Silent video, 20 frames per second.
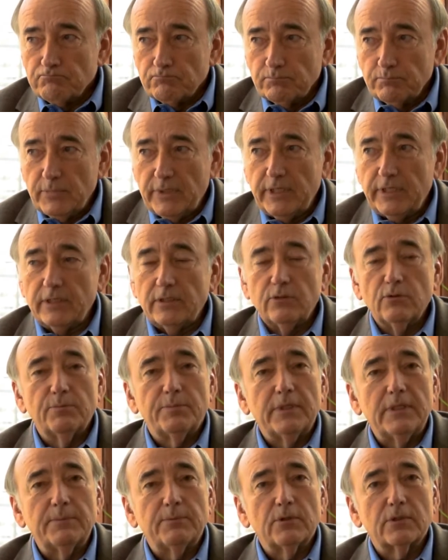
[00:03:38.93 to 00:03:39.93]
meeting new
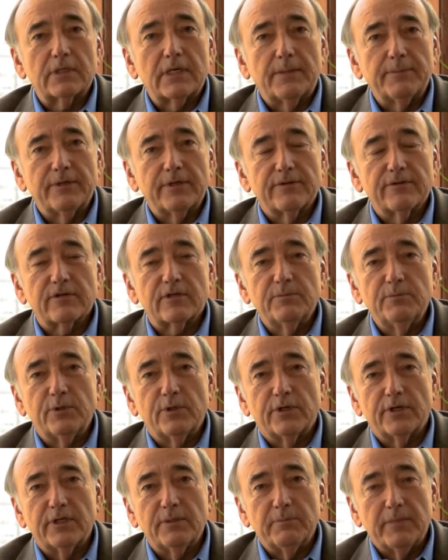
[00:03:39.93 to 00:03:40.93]
people coming to the
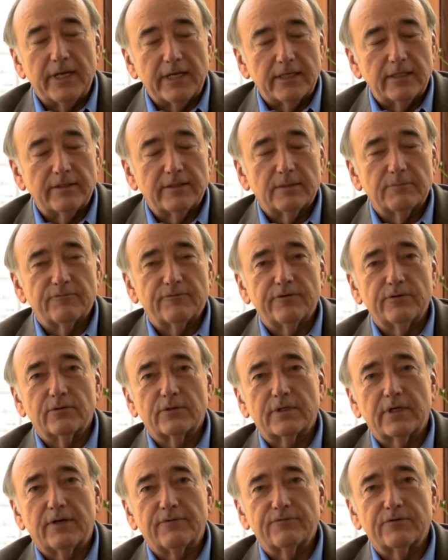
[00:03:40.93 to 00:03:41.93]
community, making them feel
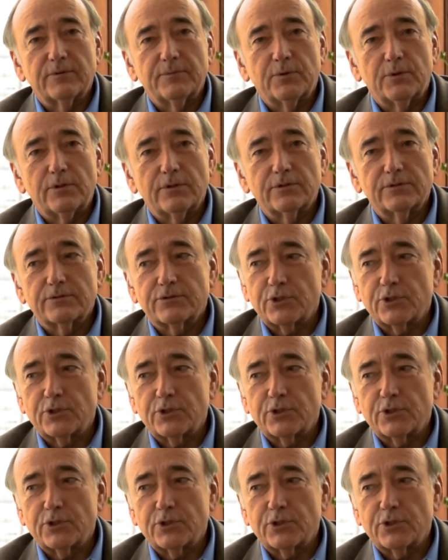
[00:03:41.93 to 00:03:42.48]
comfortable,